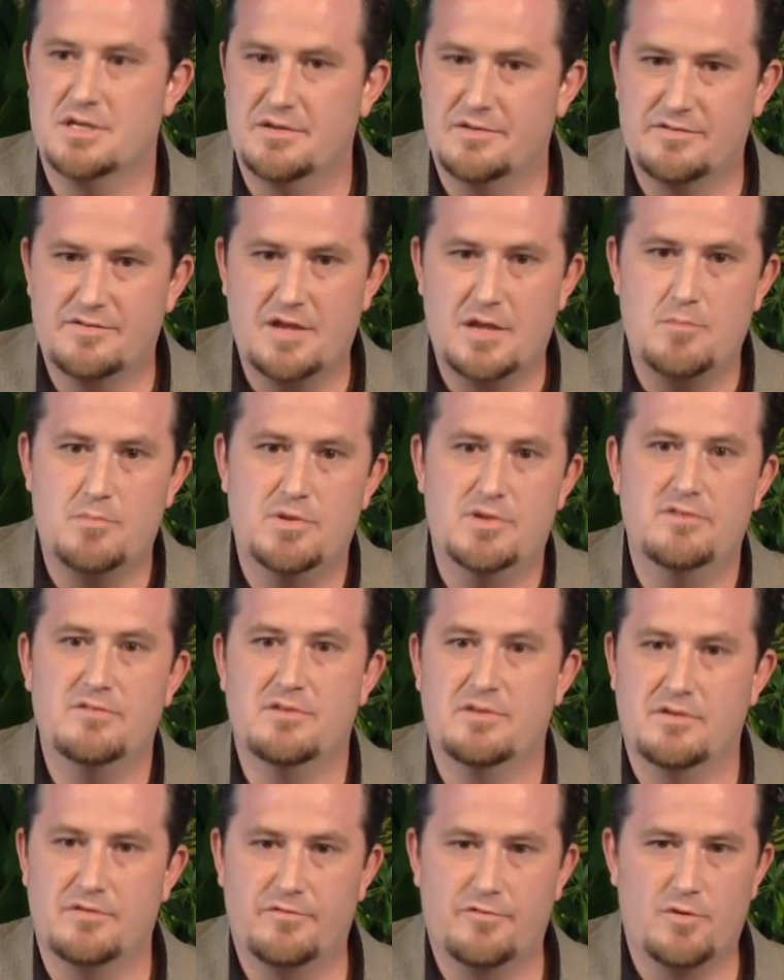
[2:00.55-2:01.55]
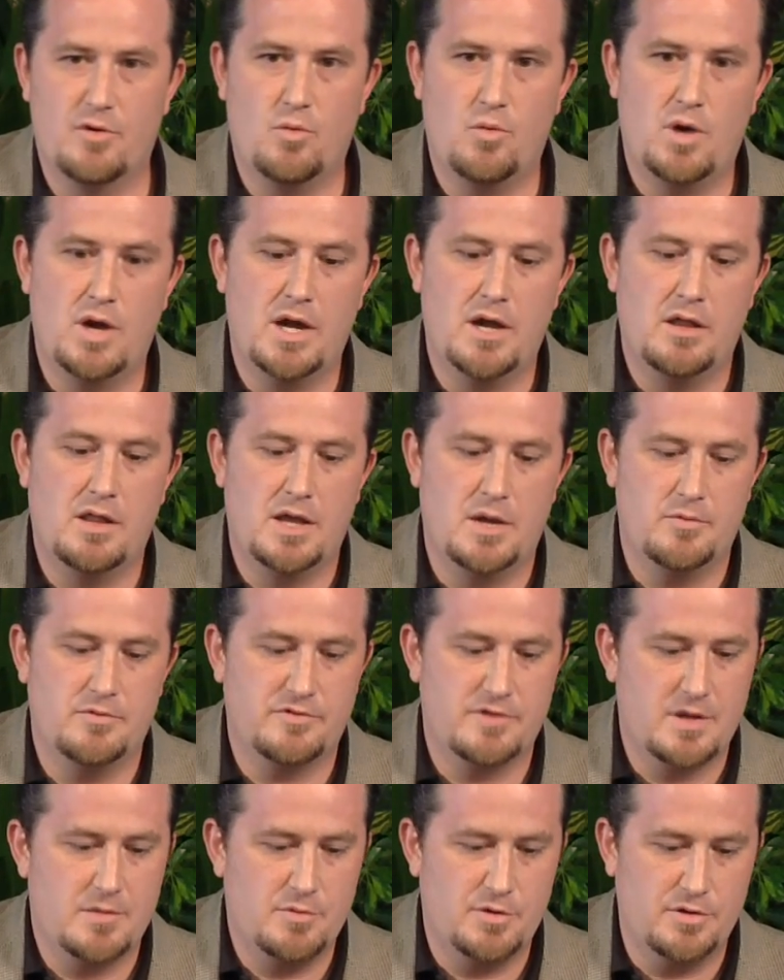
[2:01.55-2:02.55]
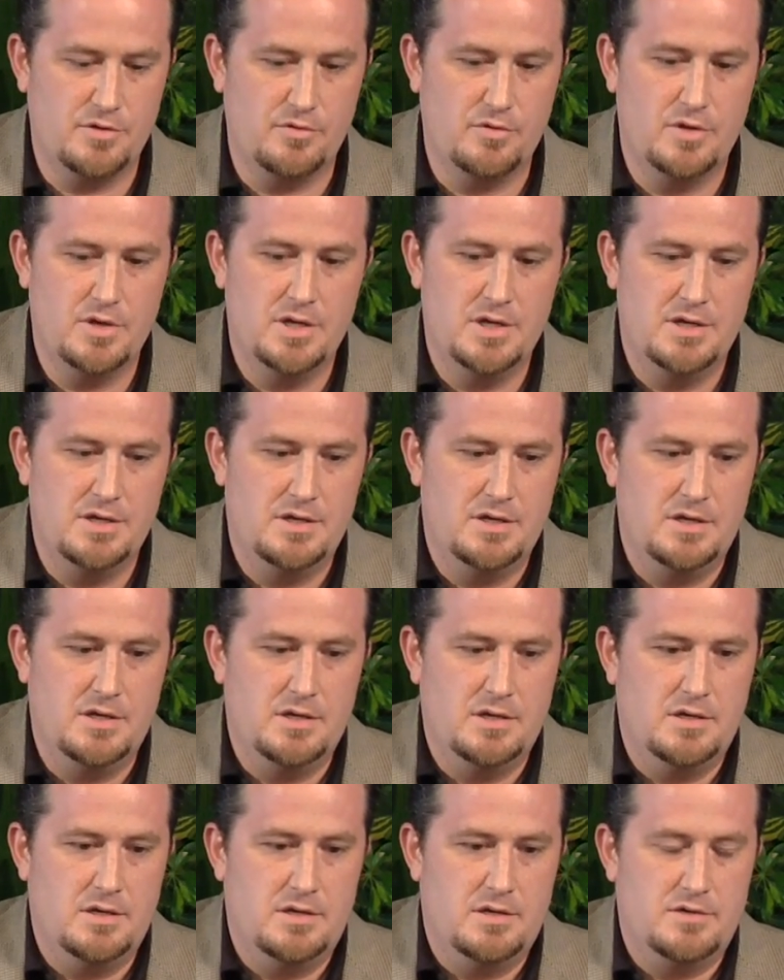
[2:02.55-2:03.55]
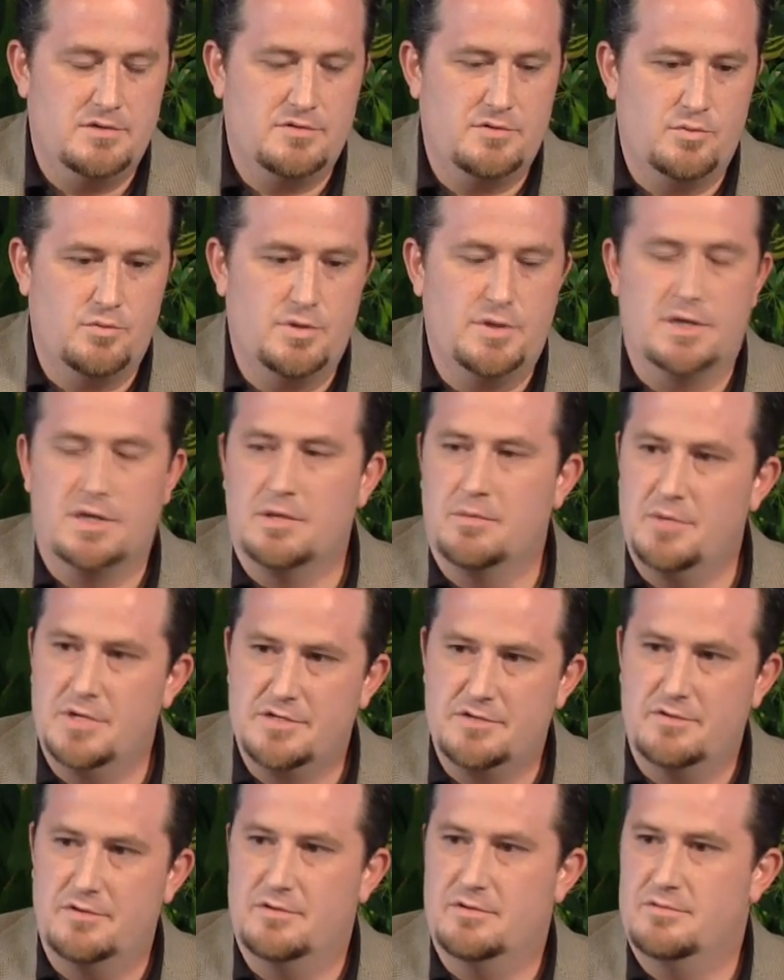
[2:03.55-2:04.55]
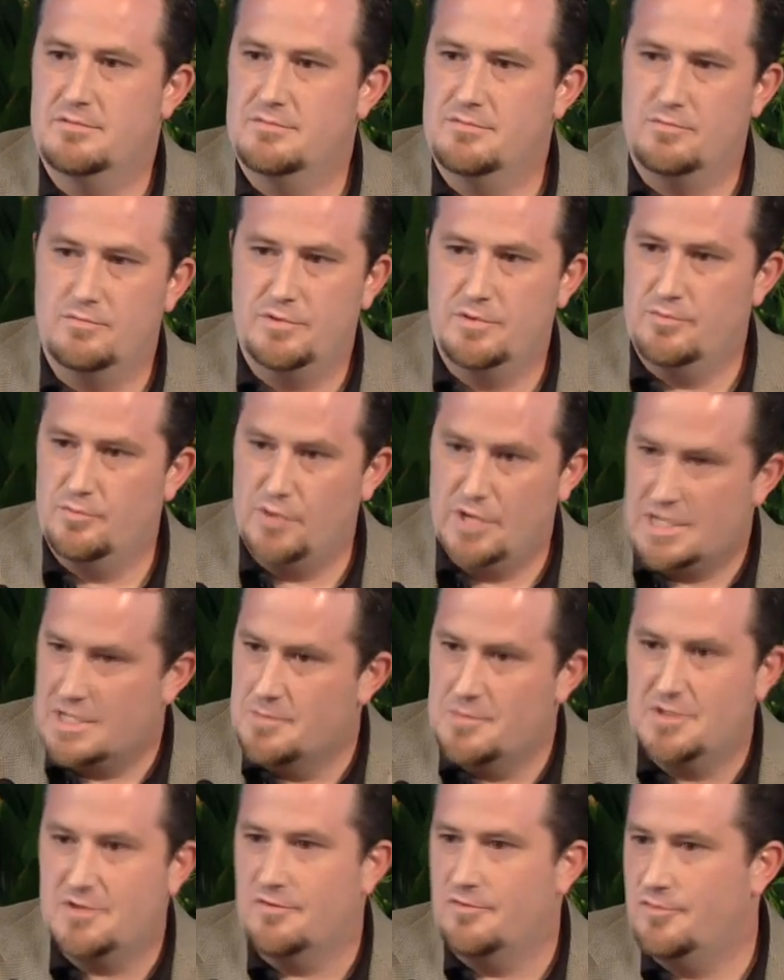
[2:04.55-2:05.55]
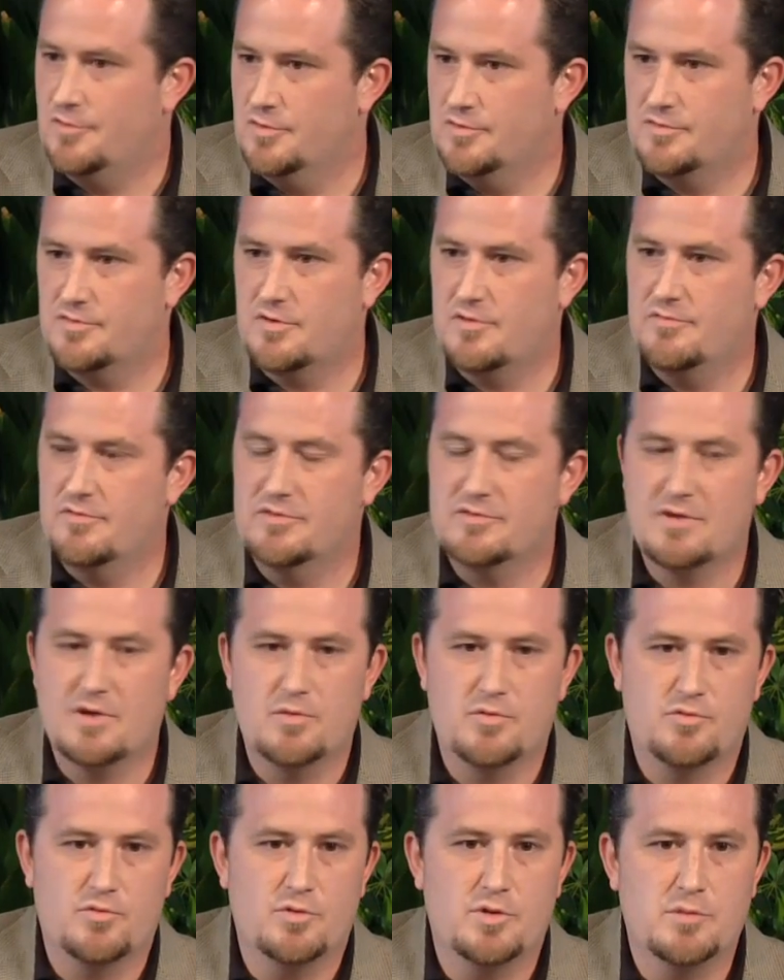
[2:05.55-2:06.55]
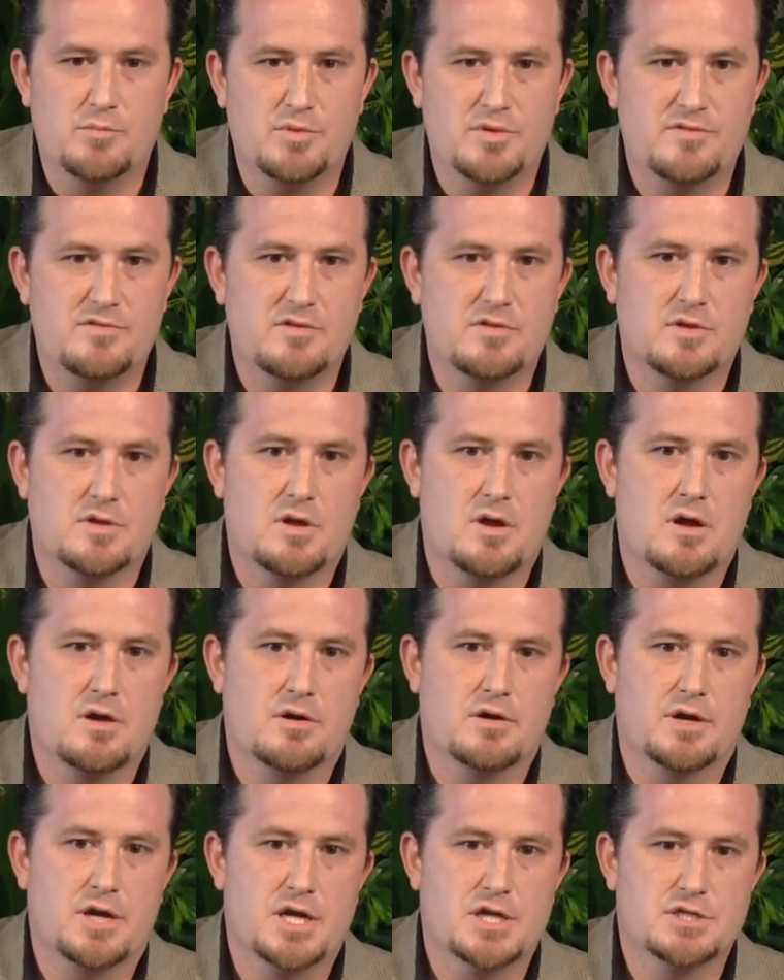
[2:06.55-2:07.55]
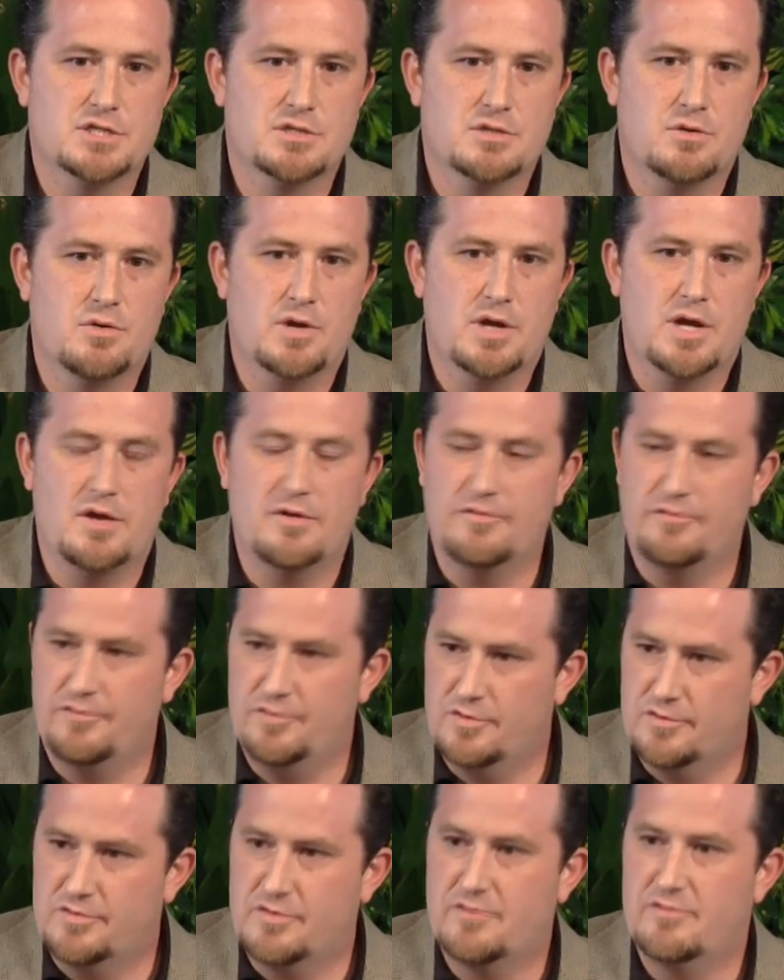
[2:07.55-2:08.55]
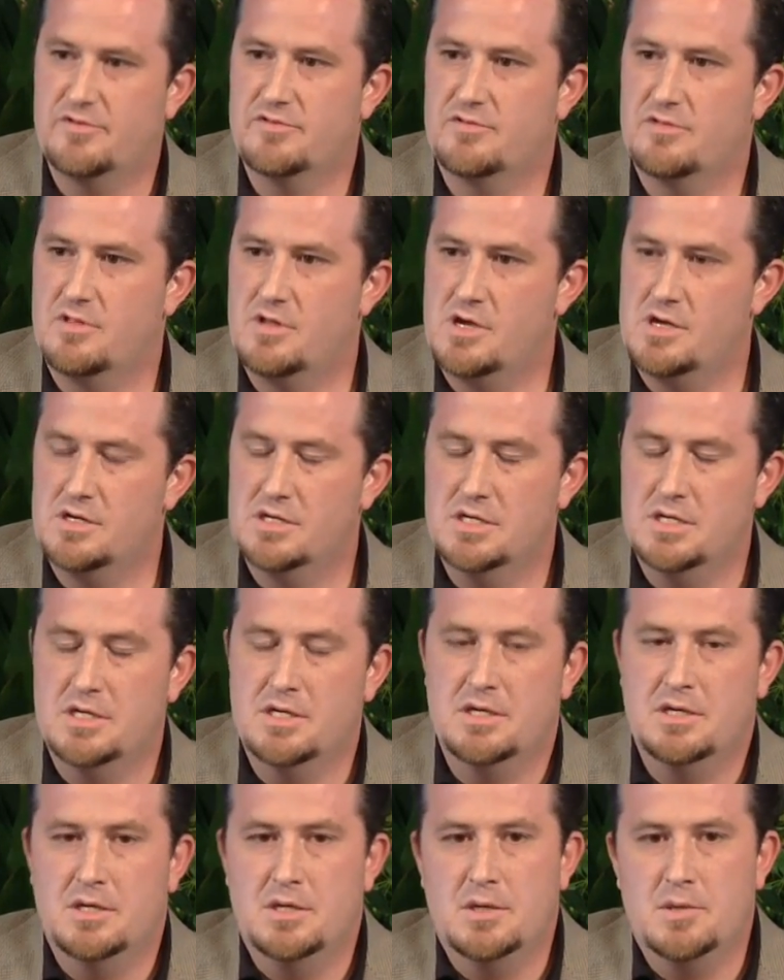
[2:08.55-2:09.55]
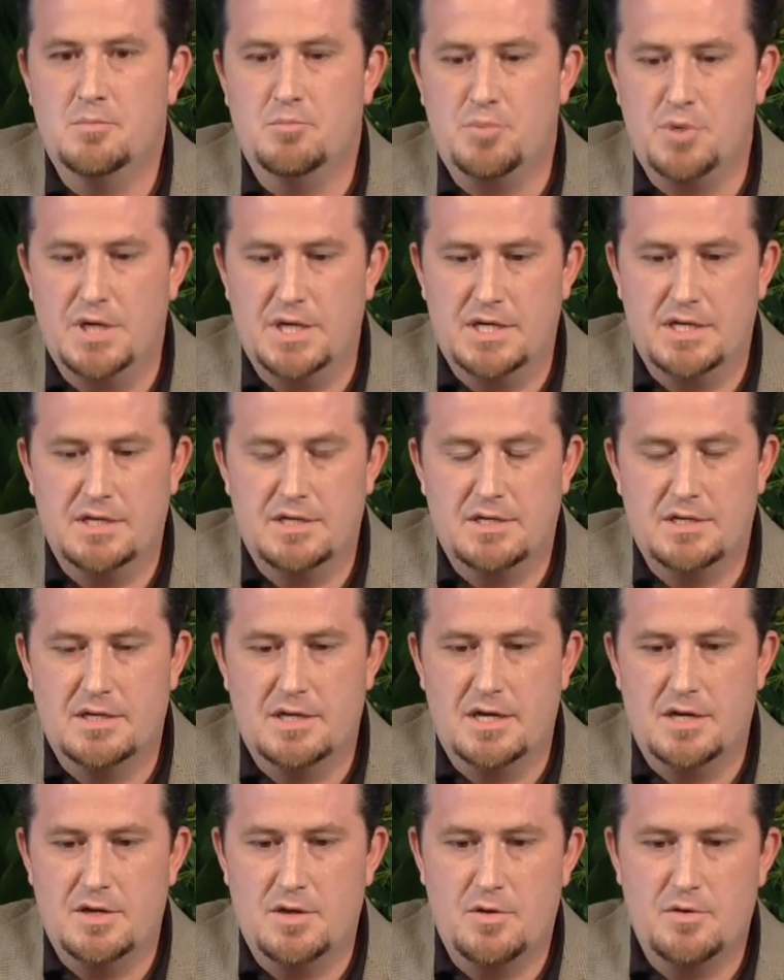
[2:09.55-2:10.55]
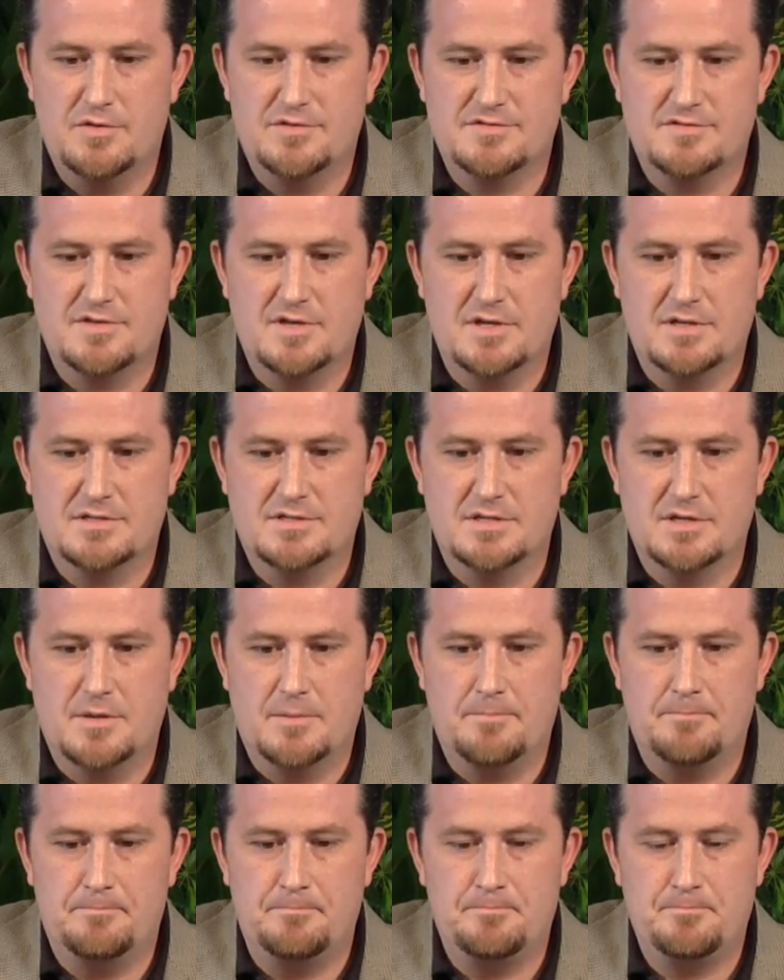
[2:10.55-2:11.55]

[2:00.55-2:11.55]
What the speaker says: and to stay busy. For a while, I was able to really recommit to field service. I was really busy in the congregation, going out in field service a lot. But I noticed that